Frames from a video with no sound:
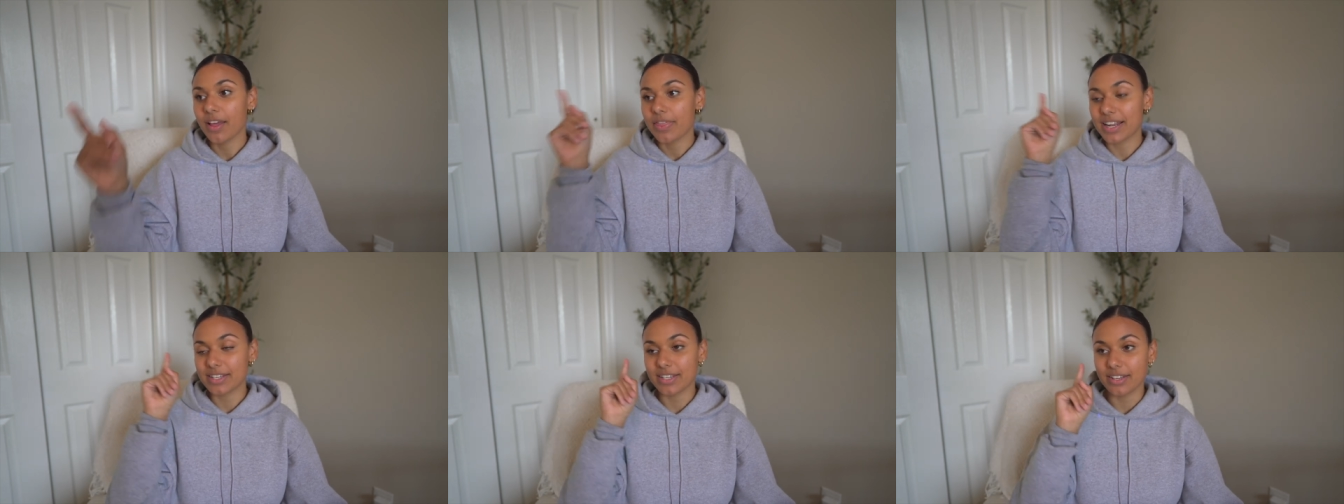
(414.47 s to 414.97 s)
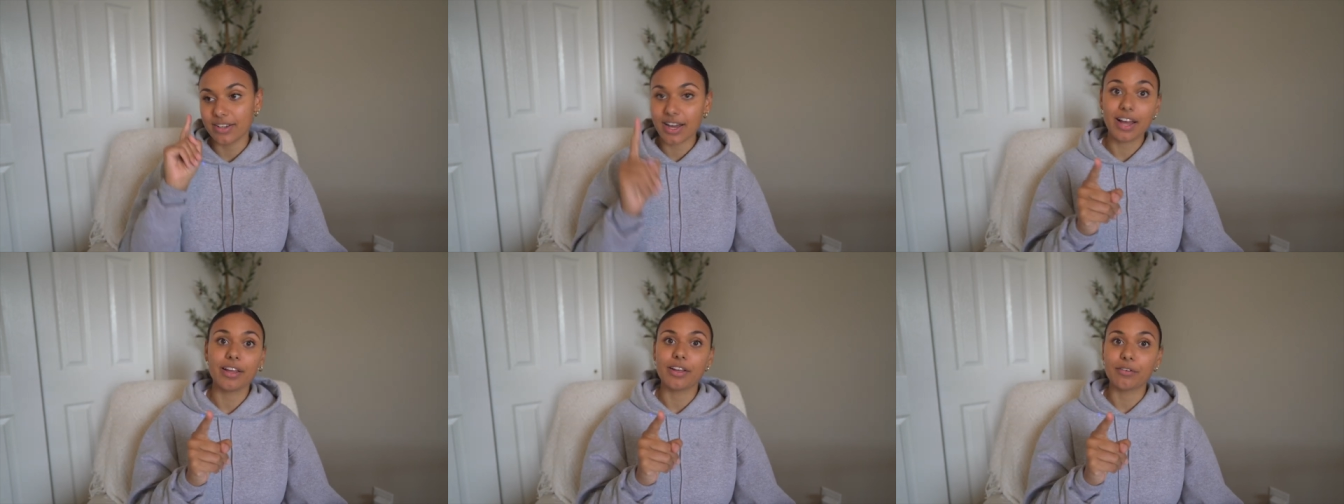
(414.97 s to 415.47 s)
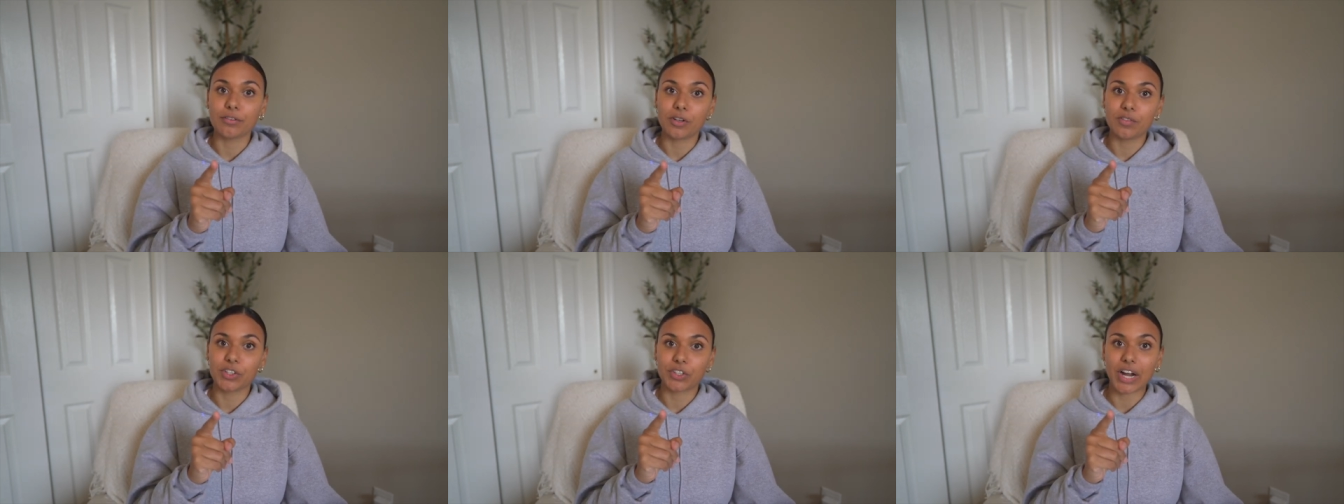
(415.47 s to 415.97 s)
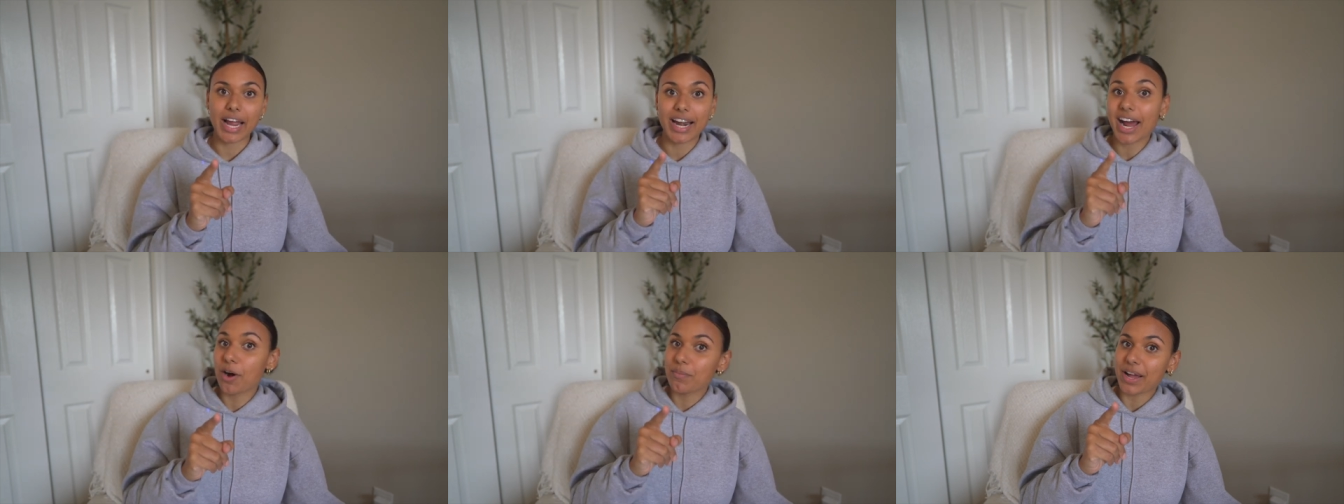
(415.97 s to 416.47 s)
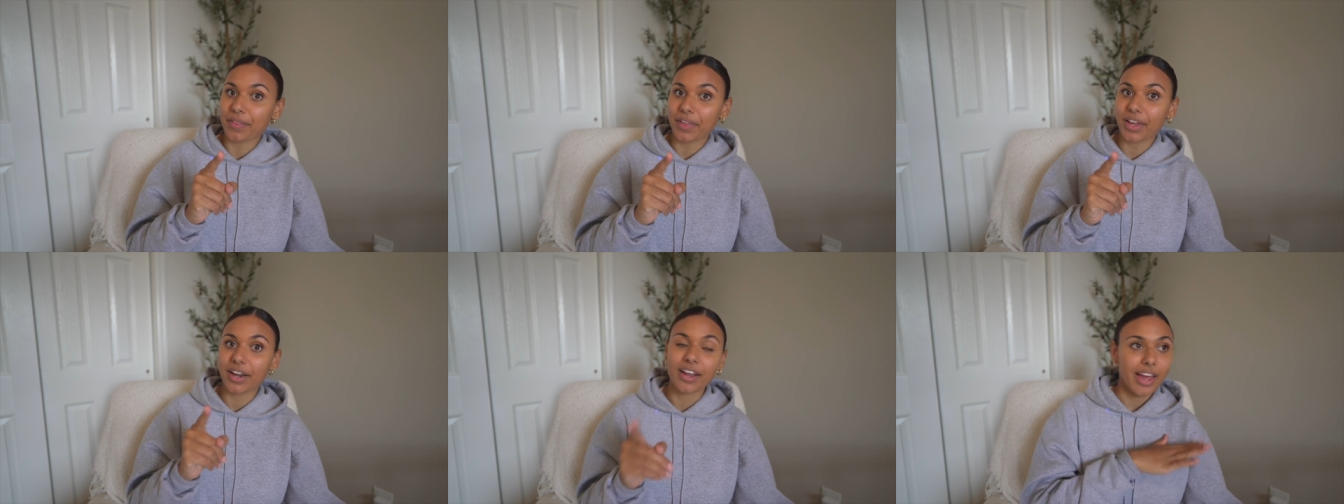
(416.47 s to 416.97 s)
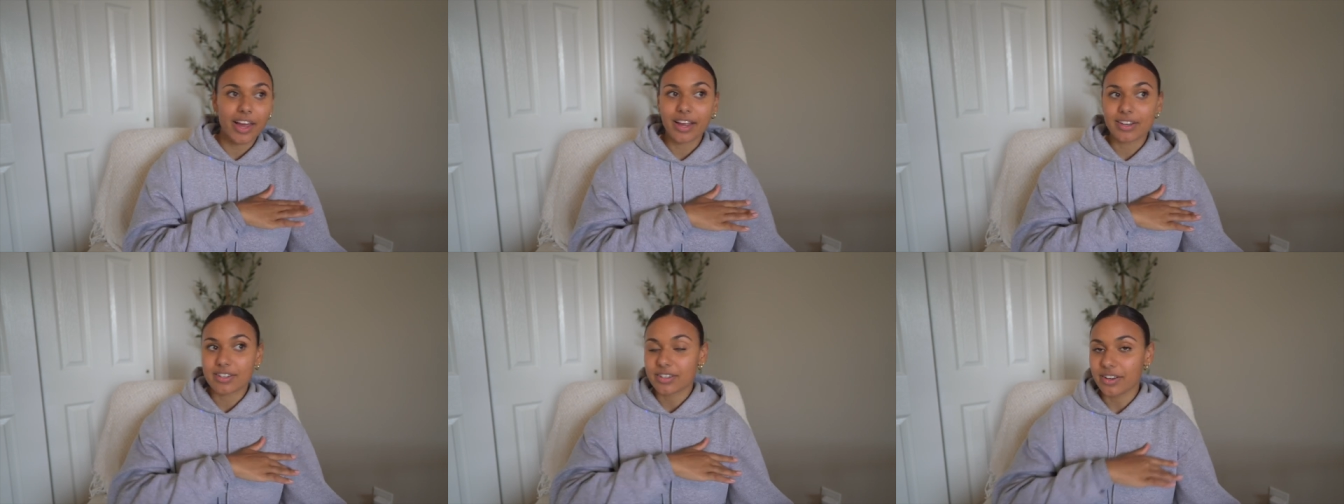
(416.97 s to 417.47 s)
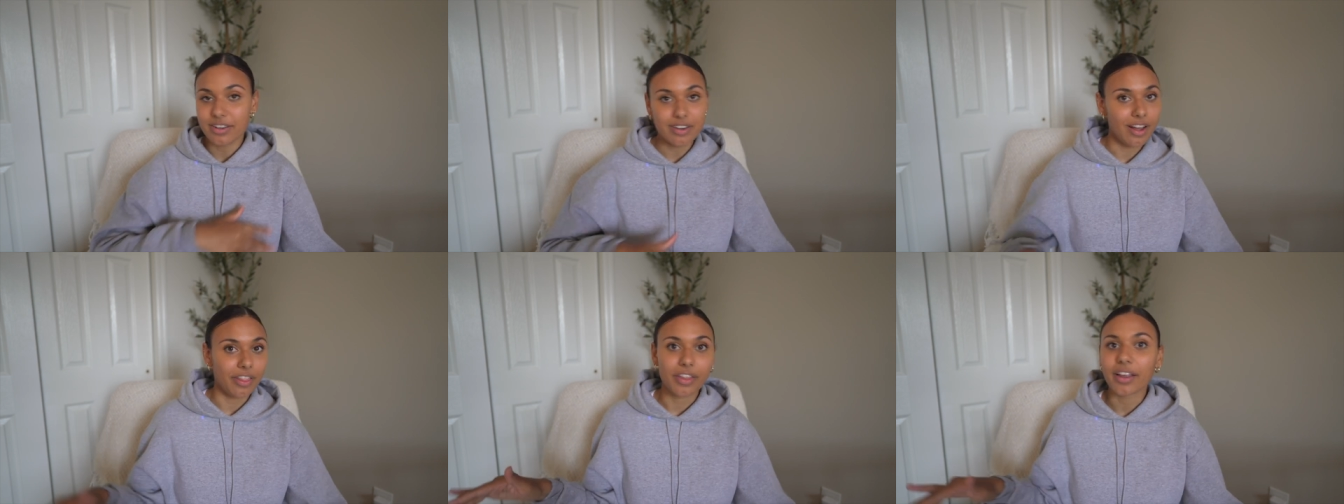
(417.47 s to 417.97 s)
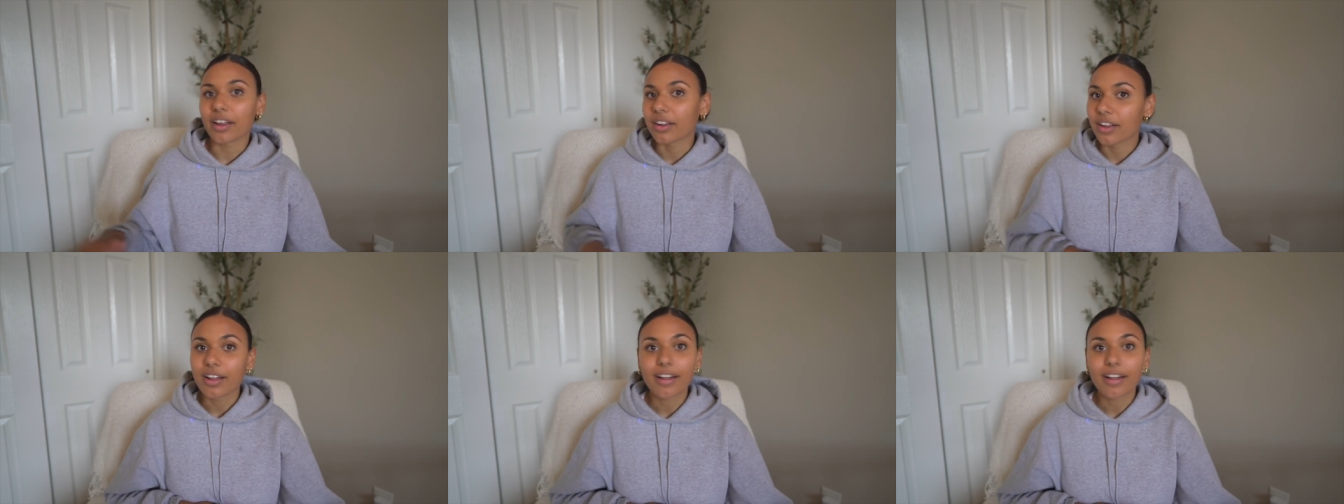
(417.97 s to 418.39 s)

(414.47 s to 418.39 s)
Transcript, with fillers: that did not involve the cry it out method, and nothing